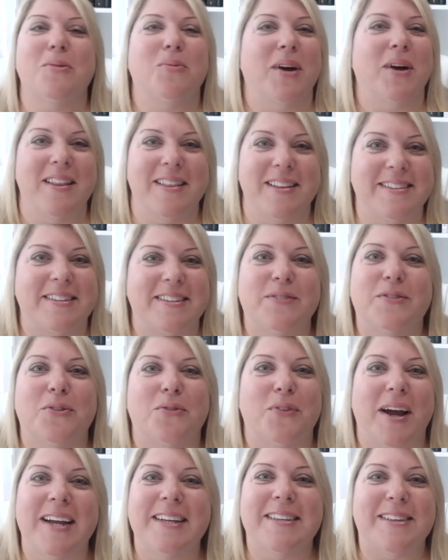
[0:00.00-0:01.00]
one of the civil
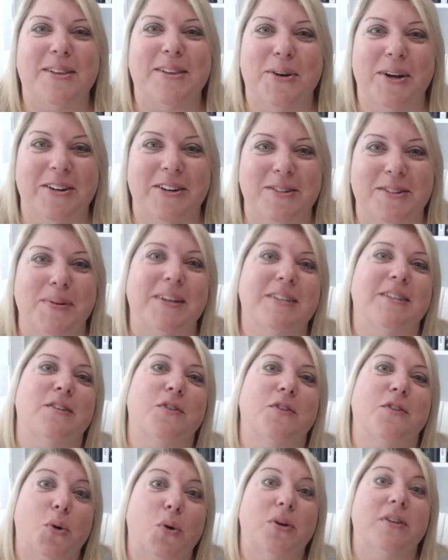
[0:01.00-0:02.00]
rights lawyers because,
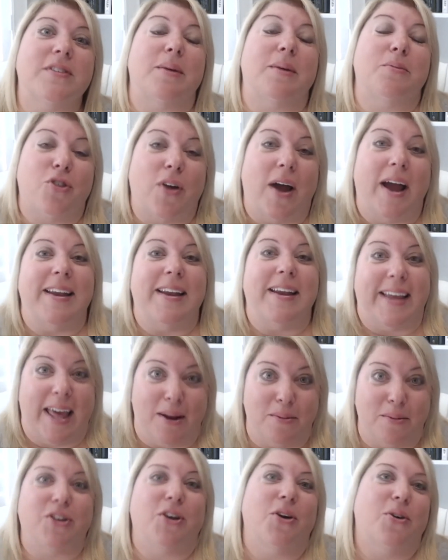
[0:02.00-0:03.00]
of course, I'm trying to
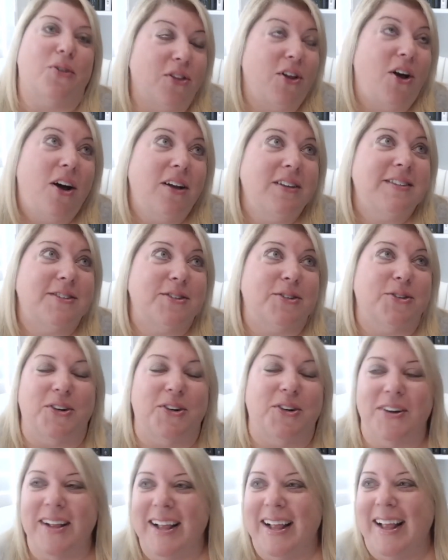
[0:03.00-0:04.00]
get him to go to law
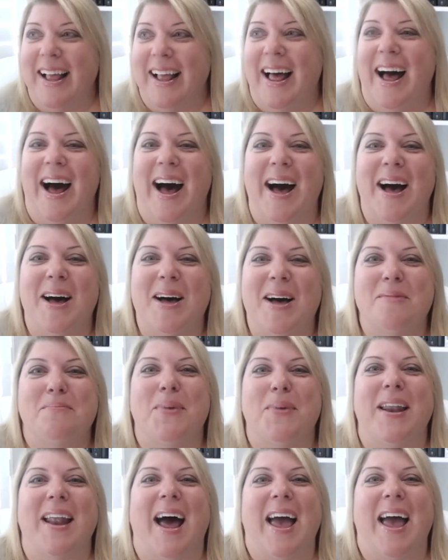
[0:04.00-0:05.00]
school.
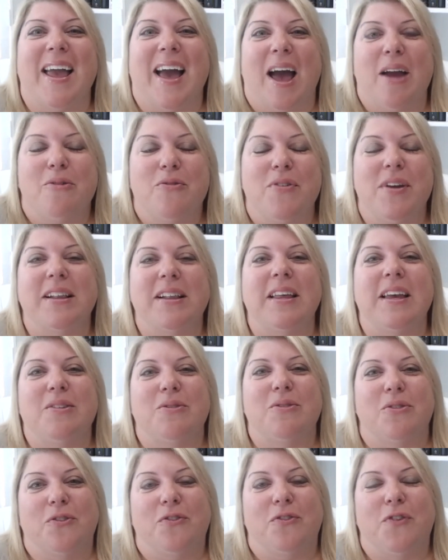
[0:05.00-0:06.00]
But I
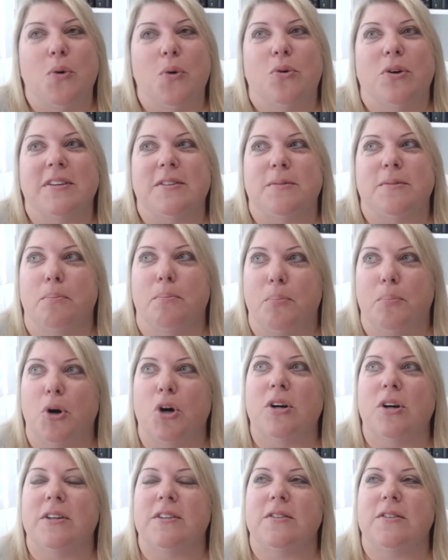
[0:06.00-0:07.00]
really focus
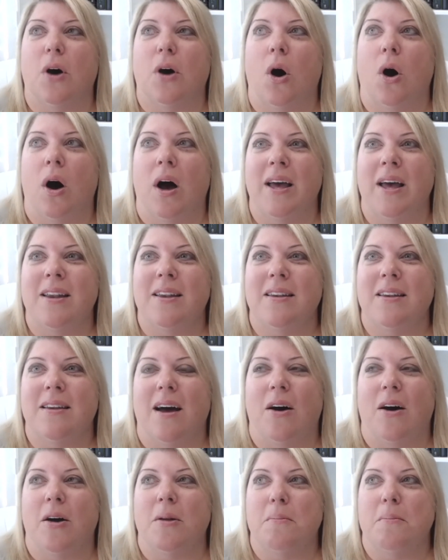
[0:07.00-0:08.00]
books on
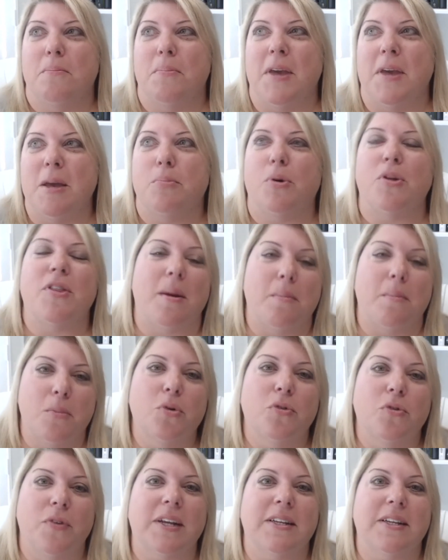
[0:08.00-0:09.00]
people that
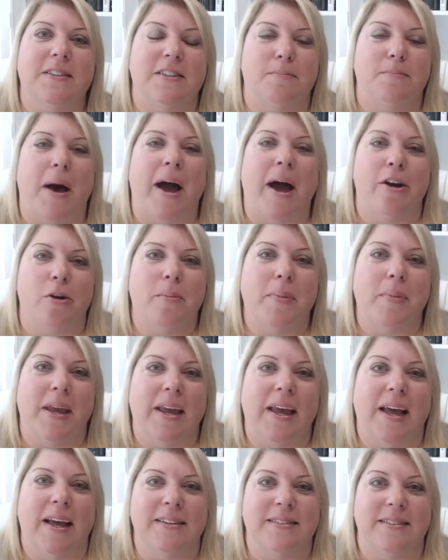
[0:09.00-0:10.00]
move and inspire
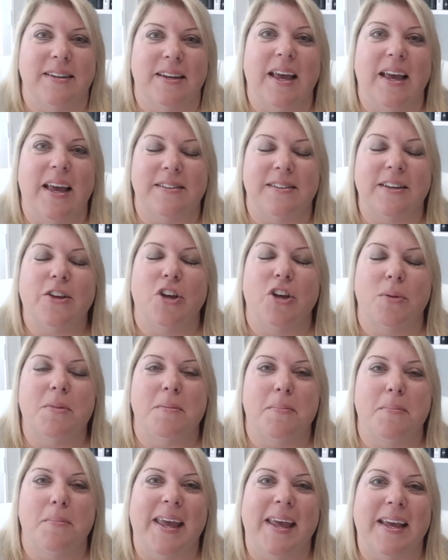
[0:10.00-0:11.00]
me as a
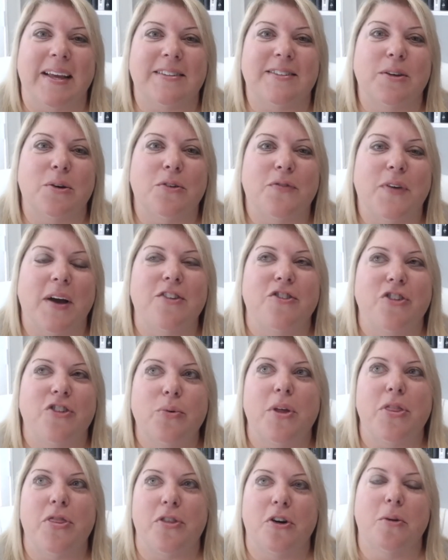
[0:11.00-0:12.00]
human being. So if I do
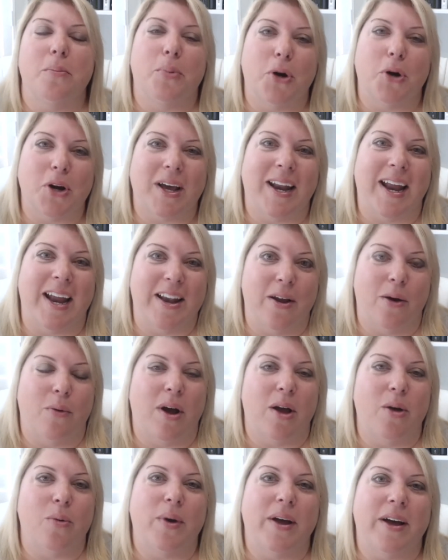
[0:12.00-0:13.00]
a third book, and I know
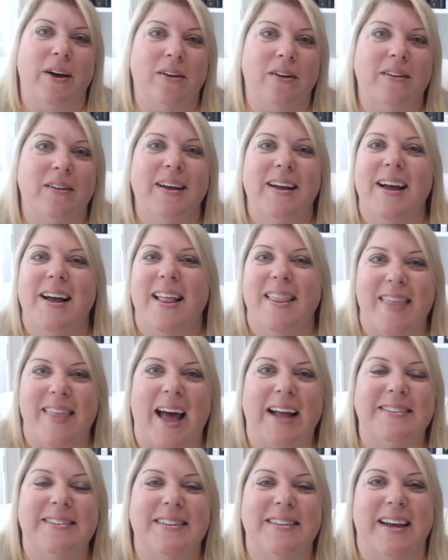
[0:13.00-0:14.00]
I will,
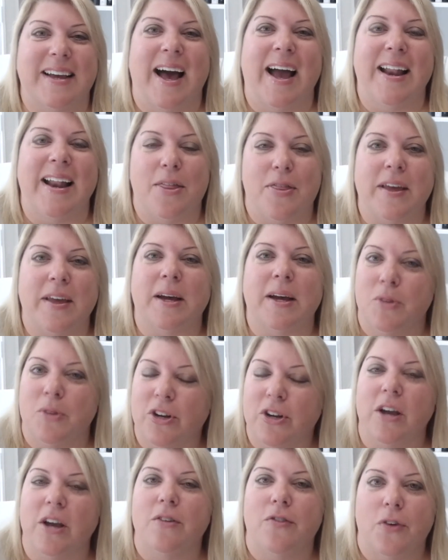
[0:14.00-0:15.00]
that's the kind of thing I'm
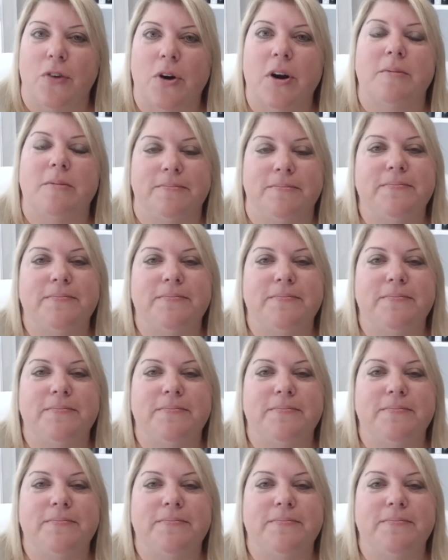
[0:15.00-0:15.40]
looking for.